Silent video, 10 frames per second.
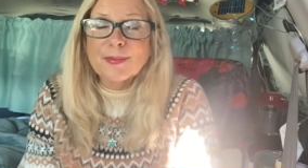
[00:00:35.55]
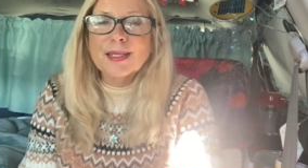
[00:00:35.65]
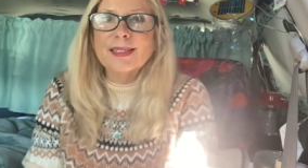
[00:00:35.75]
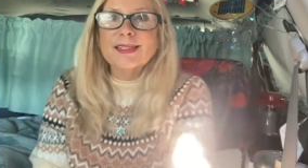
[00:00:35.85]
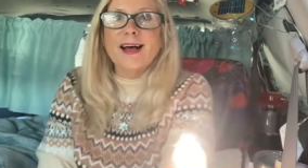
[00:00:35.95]

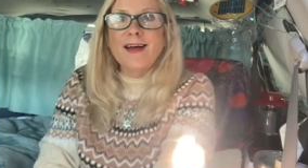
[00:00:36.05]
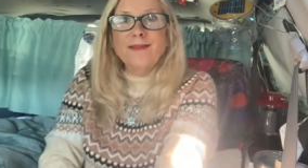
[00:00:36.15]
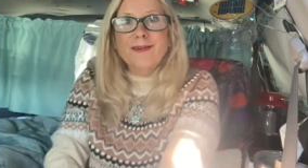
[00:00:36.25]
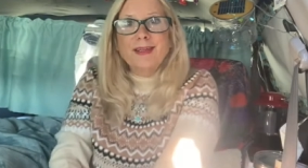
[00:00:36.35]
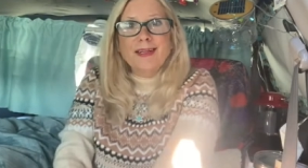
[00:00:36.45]
because I
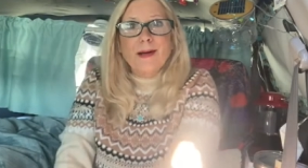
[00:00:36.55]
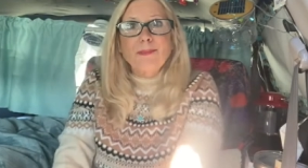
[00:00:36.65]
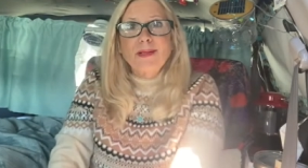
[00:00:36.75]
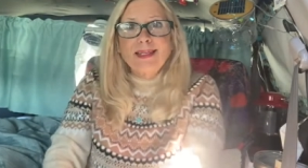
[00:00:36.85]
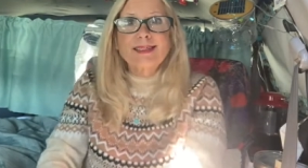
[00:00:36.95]
really got
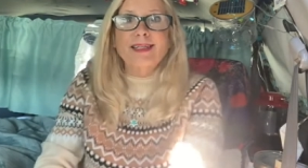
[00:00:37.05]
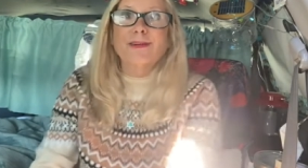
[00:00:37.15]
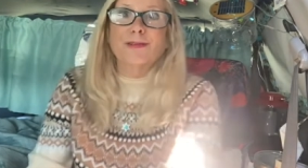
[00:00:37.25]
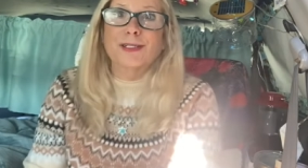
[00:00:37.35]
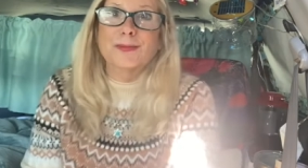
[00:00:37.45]
blessed at
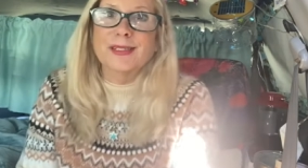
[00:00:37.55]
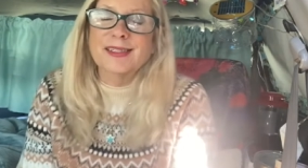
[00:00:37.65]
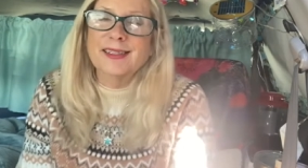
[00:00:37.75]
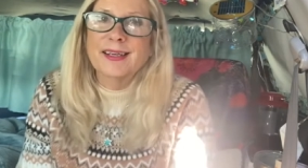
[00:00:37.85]
Christmas.